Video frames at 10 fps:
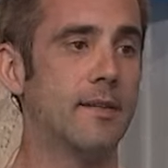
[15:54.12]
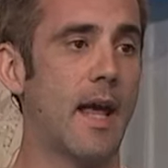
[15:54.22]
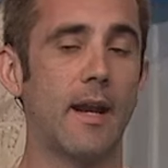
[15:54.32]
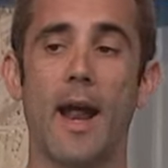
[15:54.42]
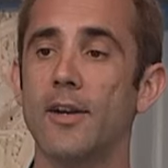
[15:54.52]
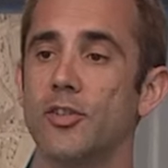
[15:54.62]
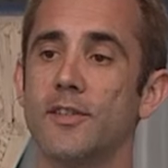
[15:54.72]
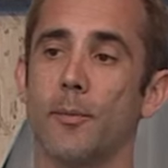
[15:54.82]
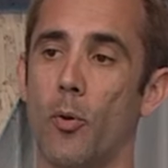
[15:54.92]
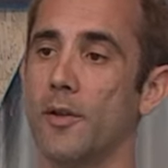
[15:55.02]
is that it
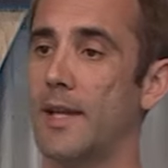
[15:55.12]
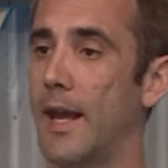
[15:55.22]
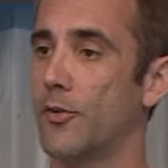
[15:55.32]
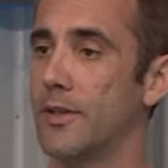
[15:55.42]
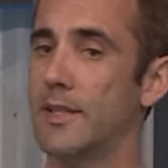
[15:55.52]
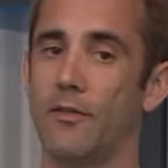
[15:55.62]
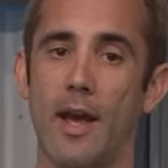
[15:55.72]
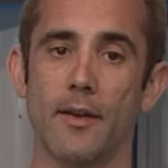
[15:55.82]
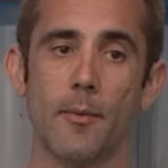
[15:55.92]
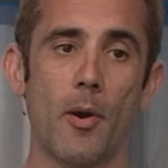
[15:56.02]
actually supports Android
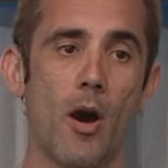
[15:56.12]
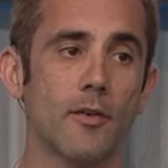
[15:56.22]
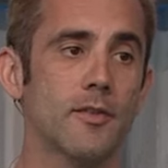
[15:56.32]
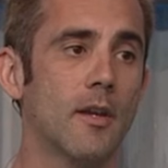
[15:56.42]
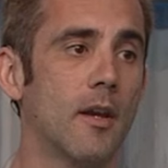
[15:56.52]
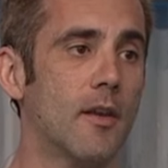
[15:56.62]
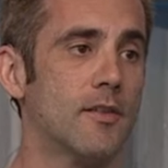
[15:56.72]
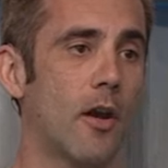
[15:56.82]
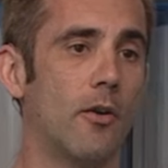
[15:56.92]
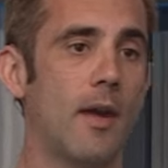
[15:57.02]
TV out of the box.
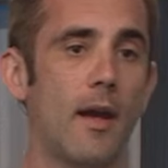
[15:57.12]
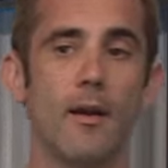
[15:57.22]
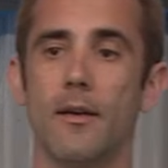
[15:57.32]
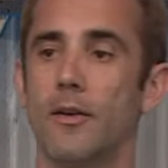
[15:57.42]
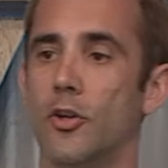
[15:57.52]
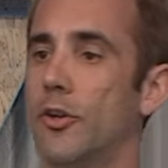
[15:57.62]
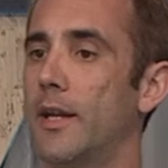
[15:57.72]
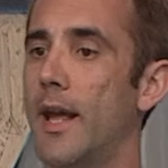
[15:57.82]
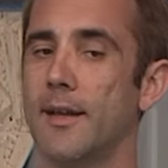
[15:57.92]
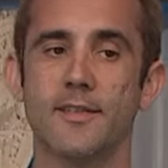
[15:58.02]
So
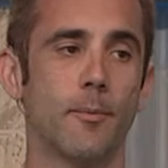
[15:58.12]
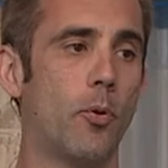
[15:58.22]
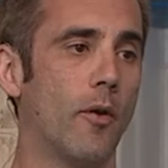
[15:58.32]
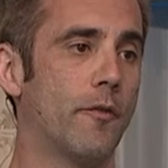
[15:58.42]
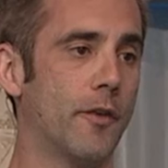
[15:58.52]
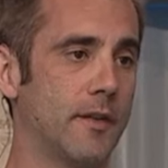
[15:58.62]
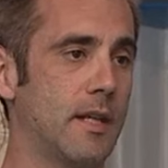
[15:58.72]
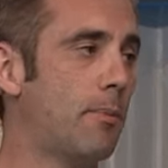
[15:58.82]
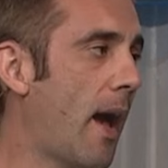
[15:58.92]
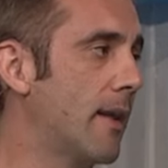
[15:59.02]
Unity has support for the
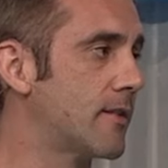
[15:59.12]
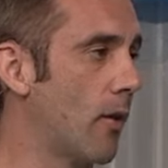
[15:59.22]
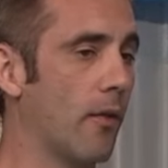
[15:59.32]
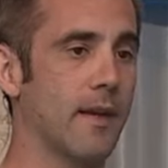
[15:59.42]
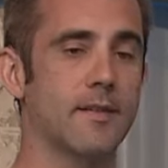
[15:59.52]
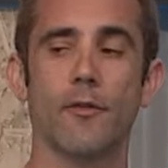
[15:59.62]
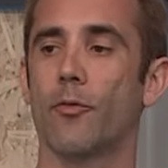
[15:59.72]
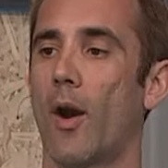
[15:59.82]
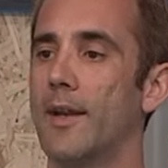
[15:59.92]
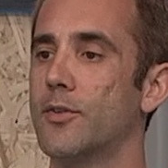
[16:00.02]
D-pad, so all that
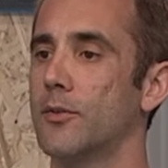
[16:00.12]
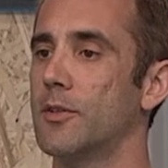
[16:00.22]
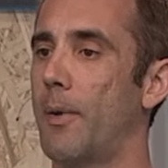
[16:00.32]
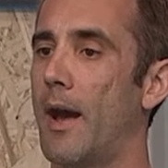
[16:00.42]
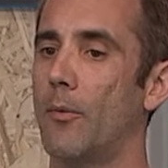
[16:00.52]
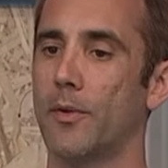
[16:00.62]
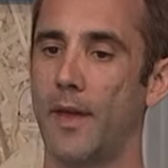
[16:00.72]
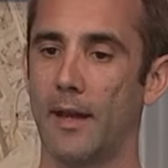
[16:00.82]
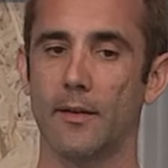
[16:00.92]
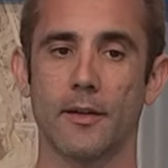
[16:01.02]
stuff Ryan talked about
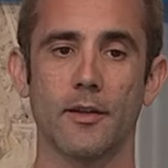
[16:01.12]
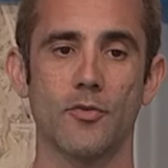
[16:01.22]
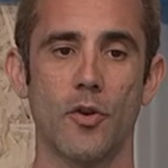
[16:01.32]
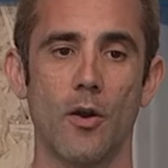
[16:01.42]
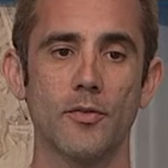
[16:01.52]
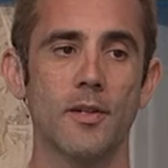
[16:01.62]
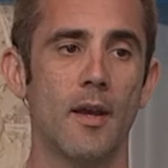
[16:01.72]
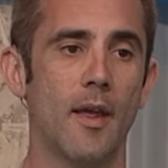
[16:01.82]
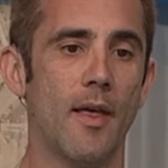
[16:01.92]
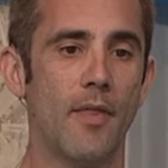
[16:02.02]
with handling the controls,
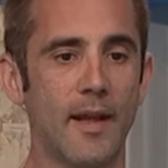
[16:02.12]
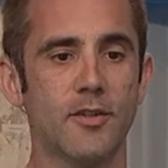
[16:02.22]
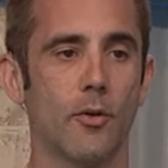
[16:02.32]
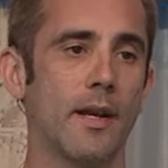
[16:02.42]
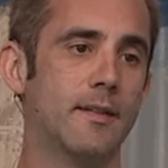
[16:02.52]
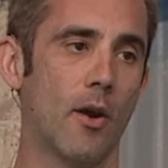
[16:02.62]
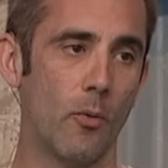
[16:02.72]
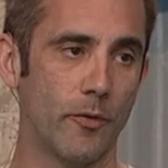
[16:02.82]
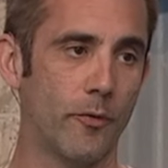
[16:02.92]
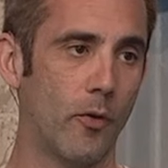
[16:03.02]
that's already
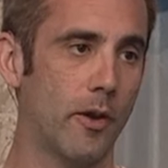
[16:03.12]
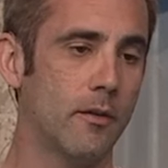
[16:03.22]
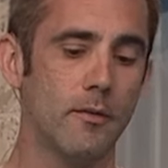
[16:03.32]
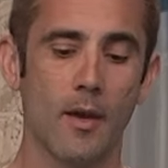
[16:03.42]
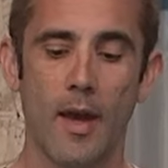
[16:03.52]
dealt with for you.